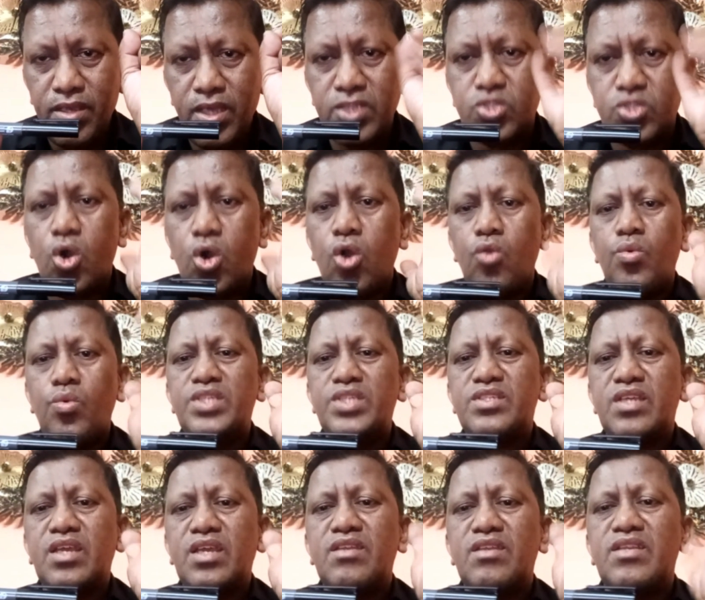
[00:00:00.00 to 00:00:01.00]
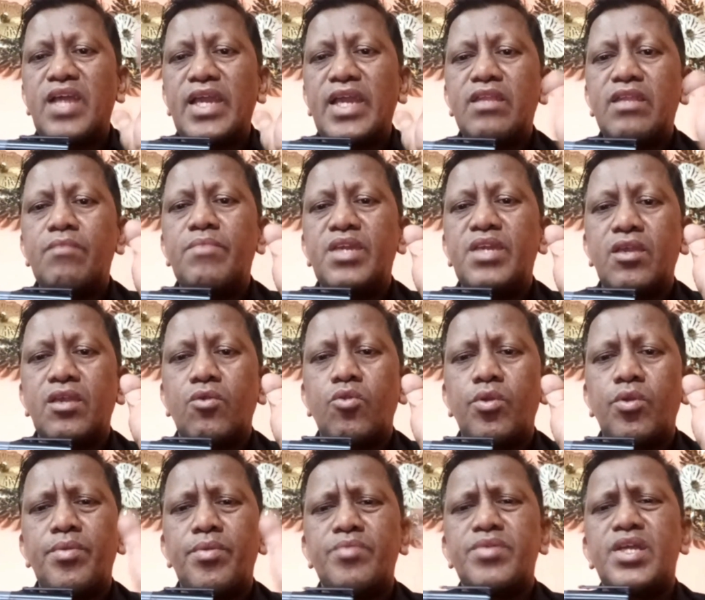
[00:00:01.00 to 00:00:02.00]
is always in dynamic
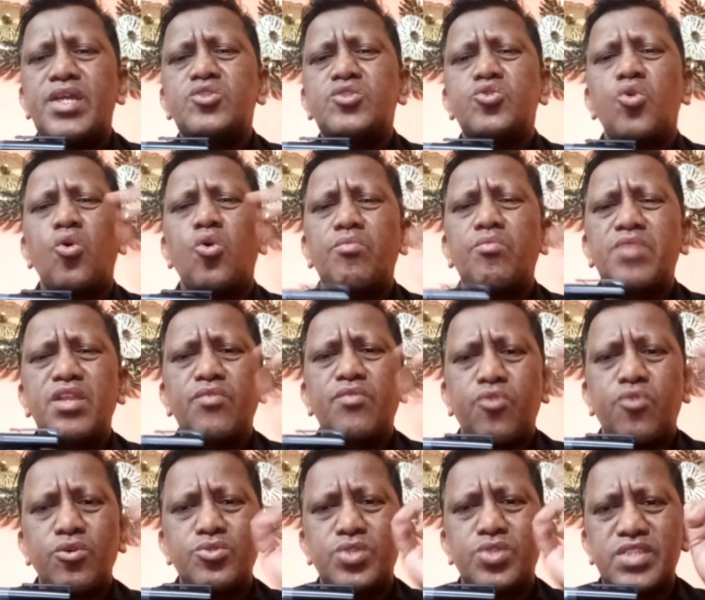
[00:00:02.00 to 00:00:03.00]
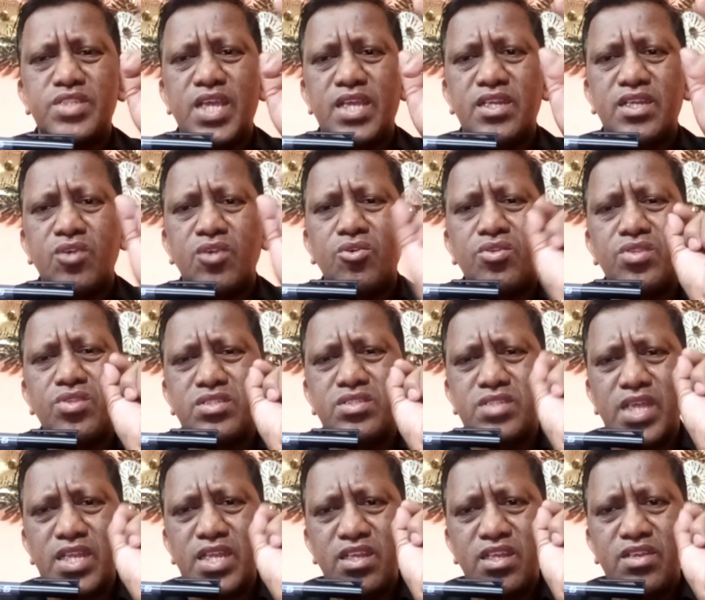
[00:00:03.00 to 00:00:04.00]
equilibrium. There are so many forces acting on this
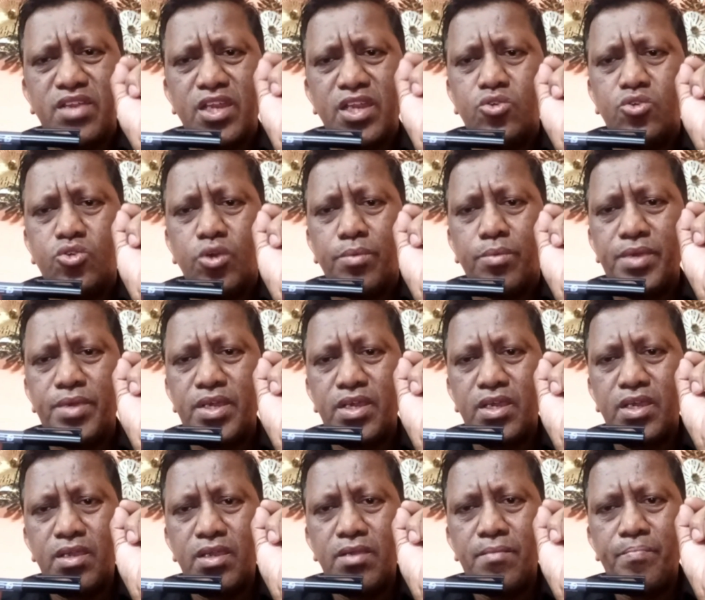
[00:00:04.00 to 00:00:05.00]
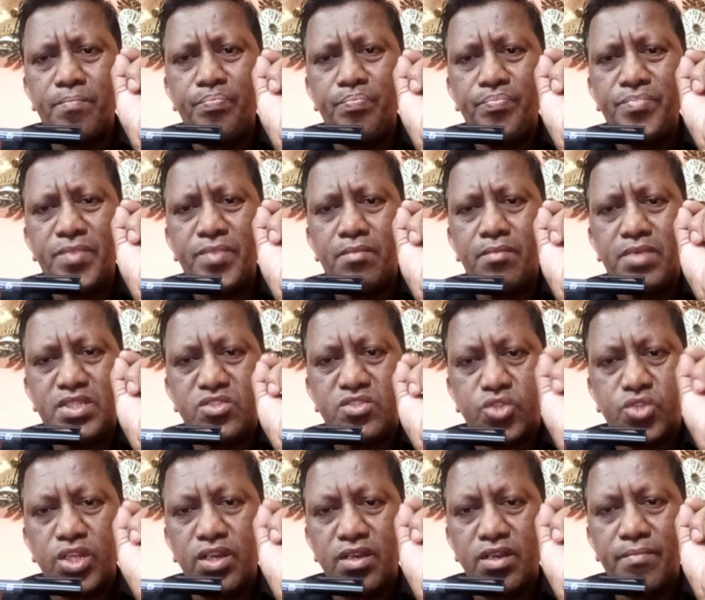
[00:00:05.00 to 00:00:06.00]
tiny raindrop, but
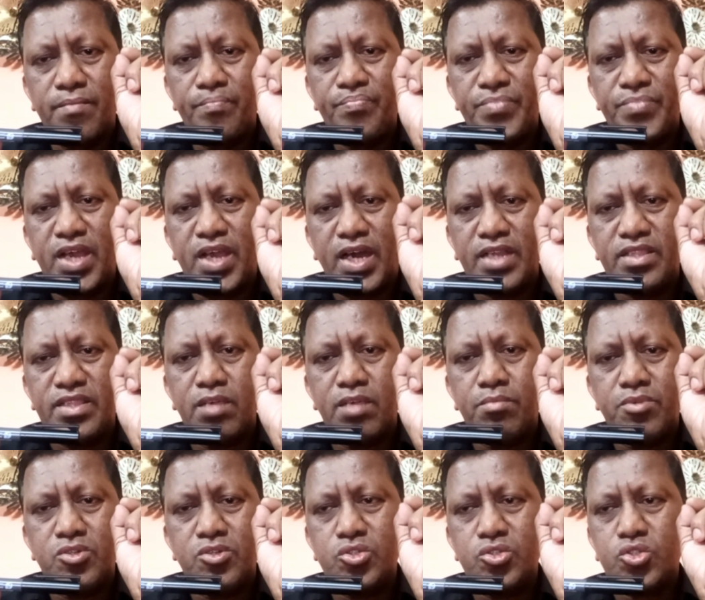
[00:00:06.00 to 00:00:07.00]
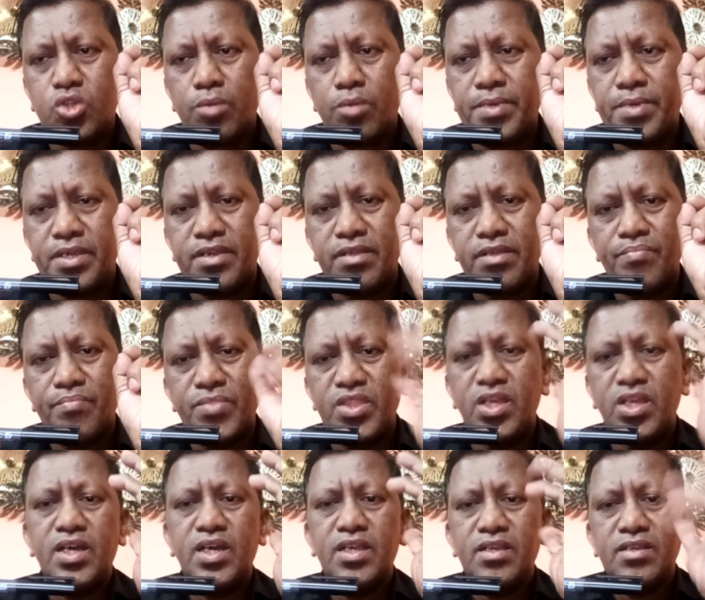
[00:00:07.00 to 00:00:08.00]
still, are they able to stop it?
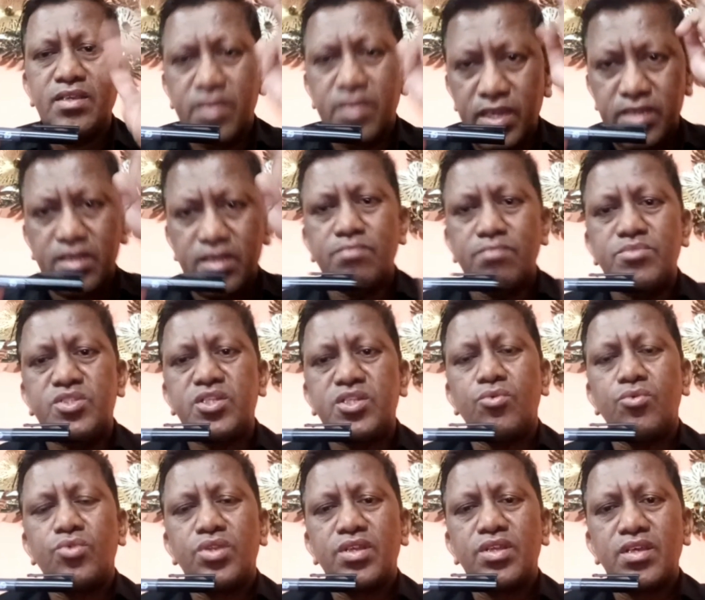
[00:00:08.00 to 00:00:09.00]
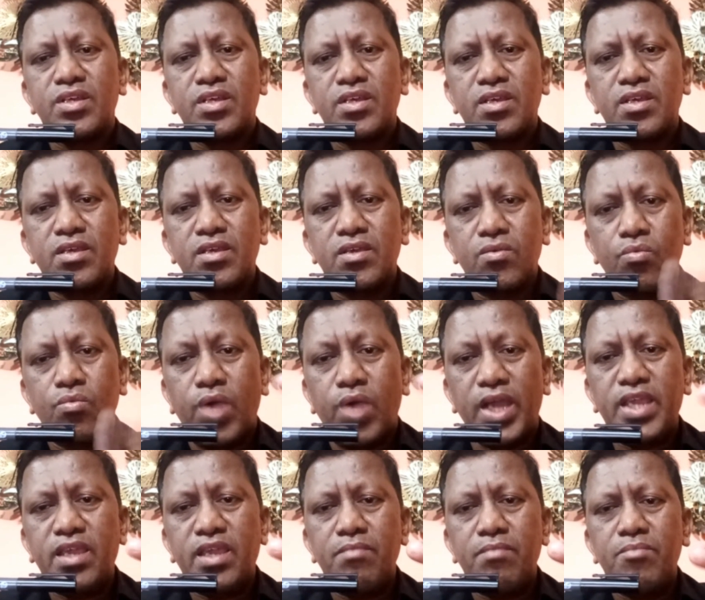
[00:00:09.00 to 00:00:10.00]
No, it comes down.
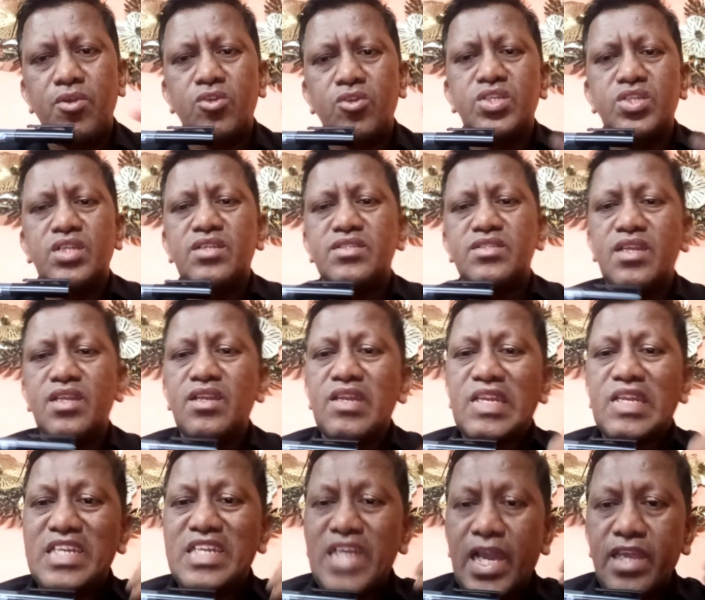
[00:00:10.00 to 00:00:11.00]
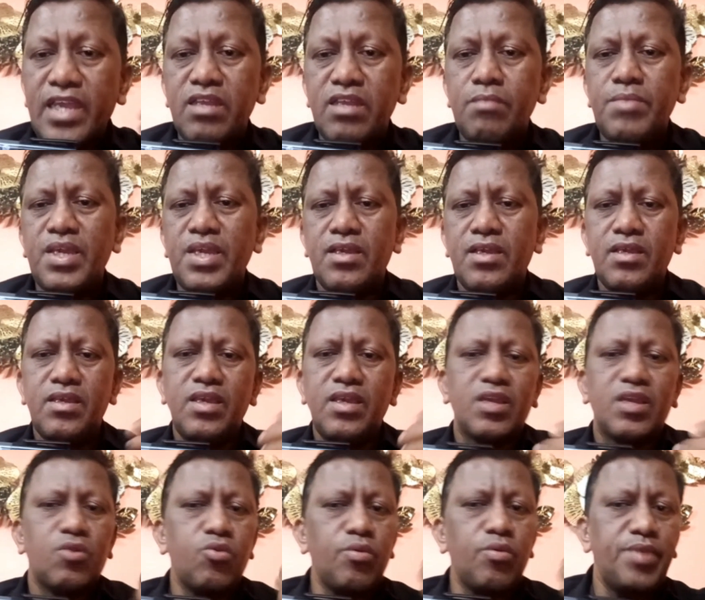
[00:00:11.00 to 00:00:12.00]
Why? Because it is in dynamic
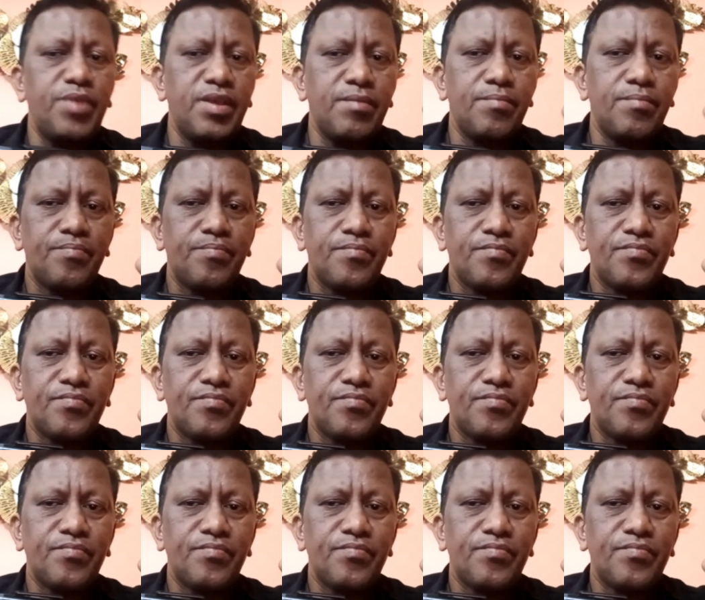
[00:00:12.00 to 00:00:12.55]
equilibrium.